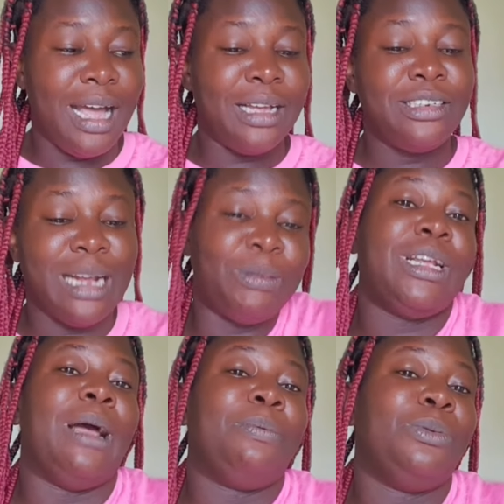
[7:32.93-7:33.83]

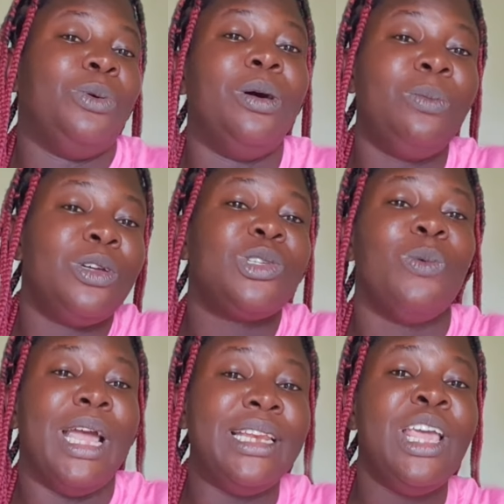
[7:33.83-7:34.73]
sharp almost
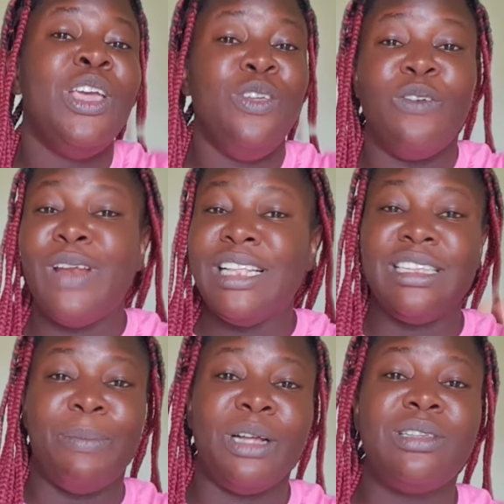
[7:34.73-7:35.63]
when your flight is
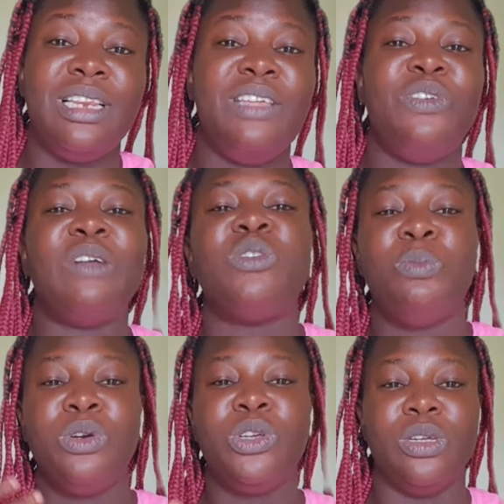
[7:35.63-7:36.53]
about to leave. You have to
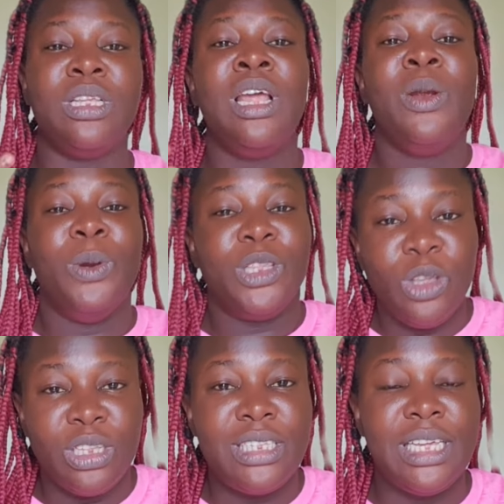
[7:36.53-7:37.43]
book your
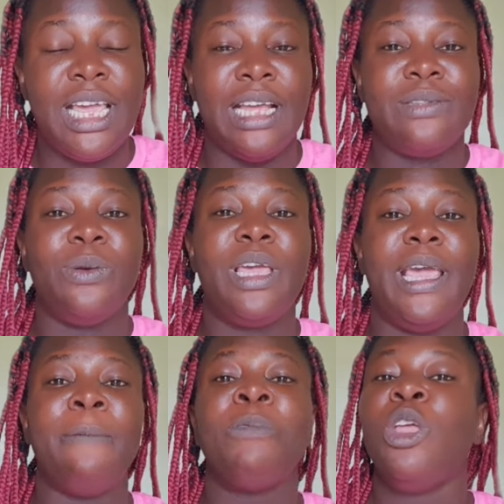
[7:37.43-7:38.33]
return ticket,
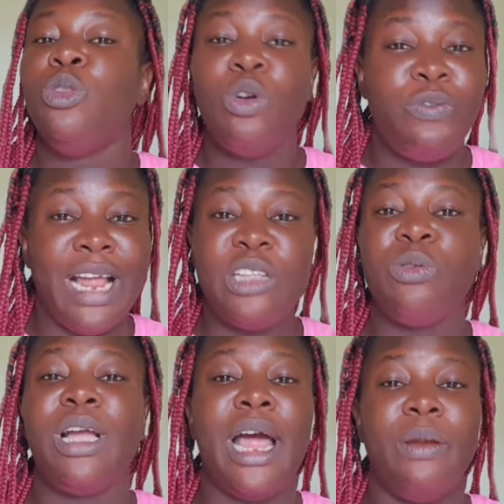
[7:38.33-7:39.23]
okay. No flight
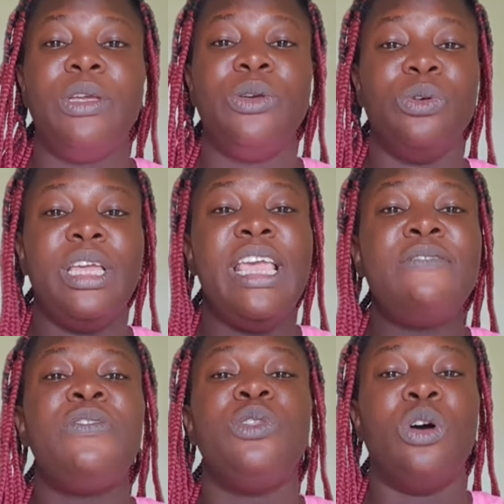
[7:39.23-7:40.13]
will carry you
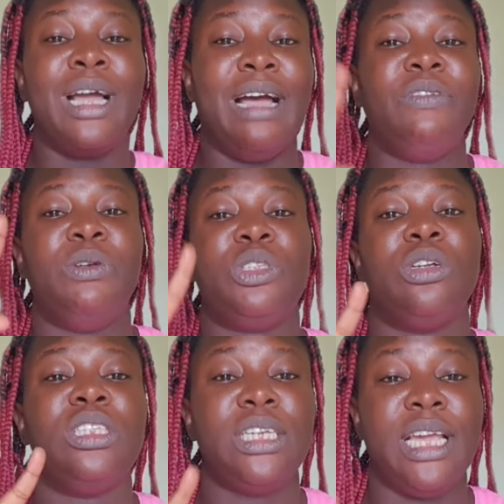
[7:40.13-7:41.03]
if you don't have a
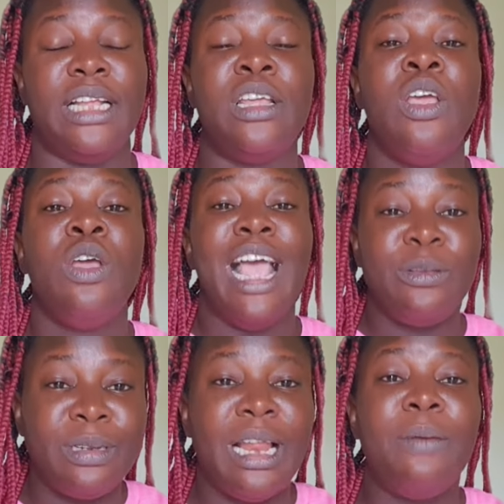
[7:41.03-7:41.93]
return ticket,
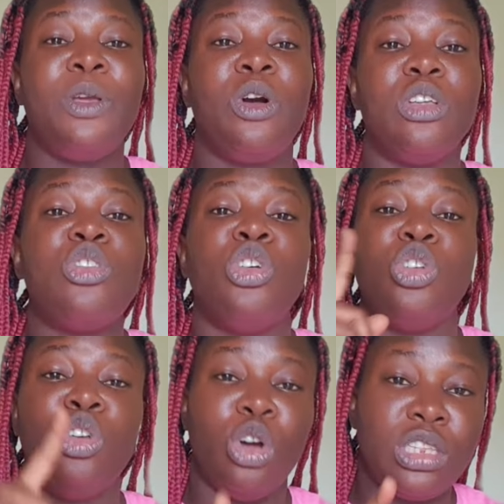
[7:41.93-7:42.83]
especially because
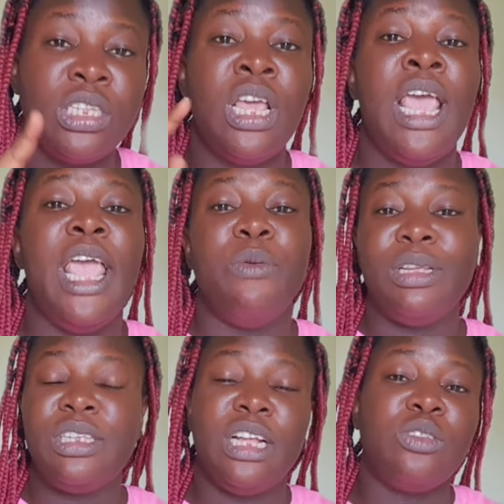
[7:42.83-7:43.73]
you're not a
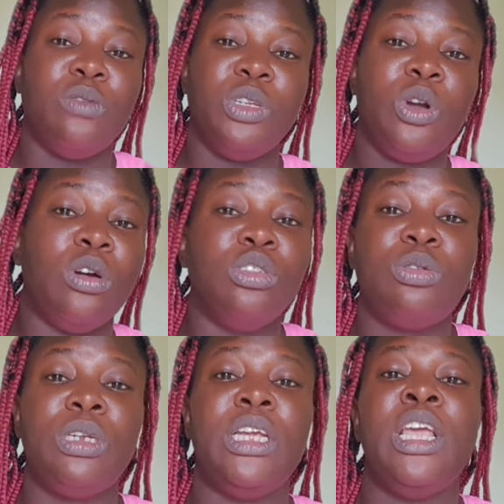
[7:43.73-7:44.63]
resident of the
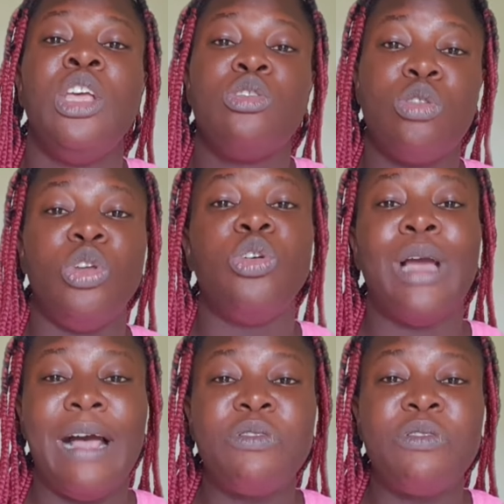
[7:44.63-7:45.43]
country. So you